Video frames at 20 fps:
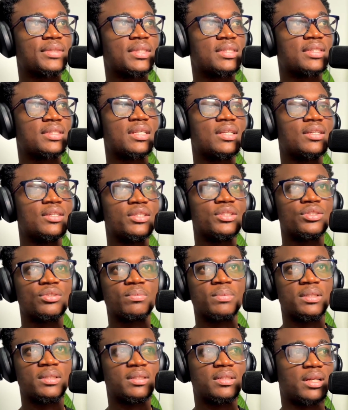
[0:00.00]
it's a little
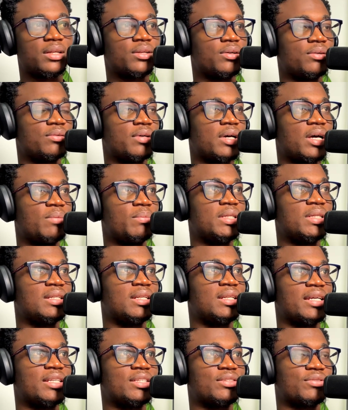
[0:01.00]
bit, I don't know how many
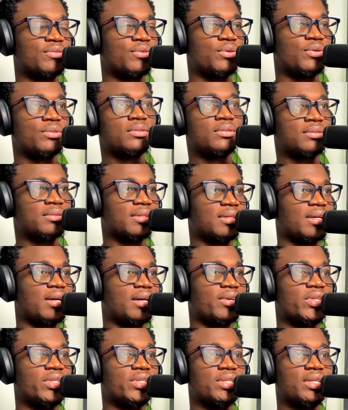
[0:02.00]
lines of code
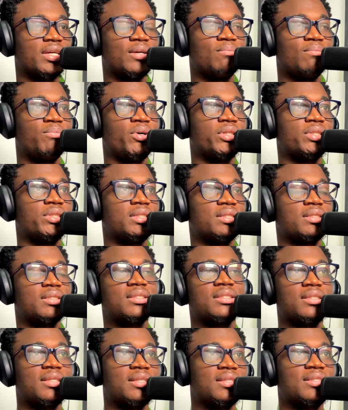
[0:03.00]
are in here, but
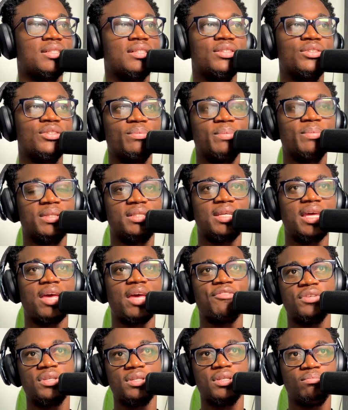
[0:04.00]
it's a little bit
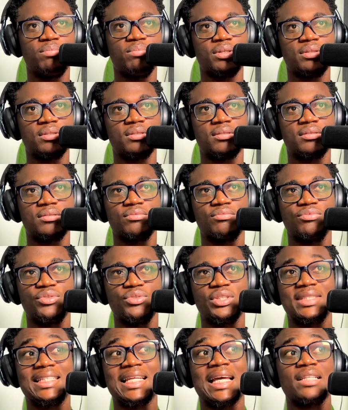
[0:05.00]
heavy, but
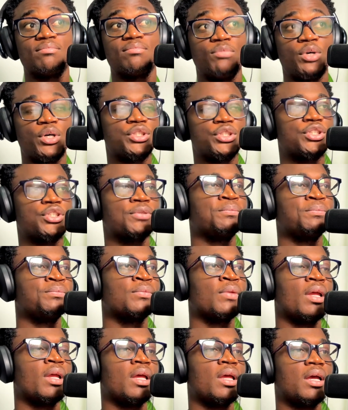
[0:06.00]
not that much.
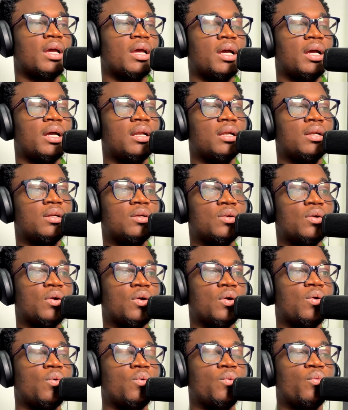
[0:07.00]
And
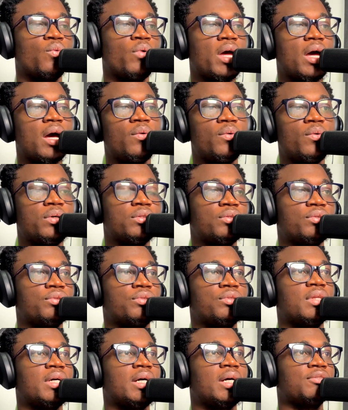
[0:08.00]
where I want to
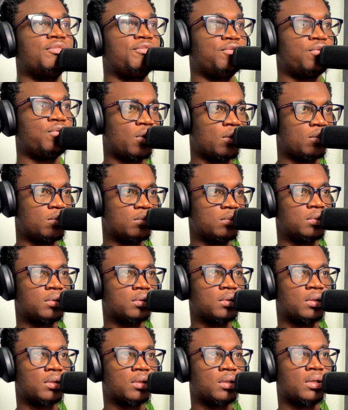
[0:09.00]
start from
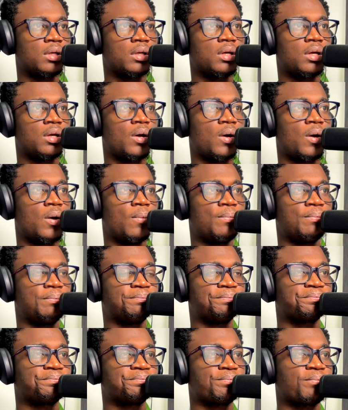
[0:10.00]

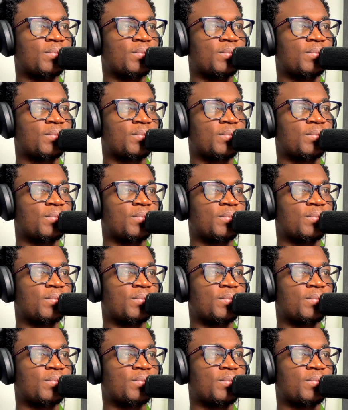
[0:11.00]
um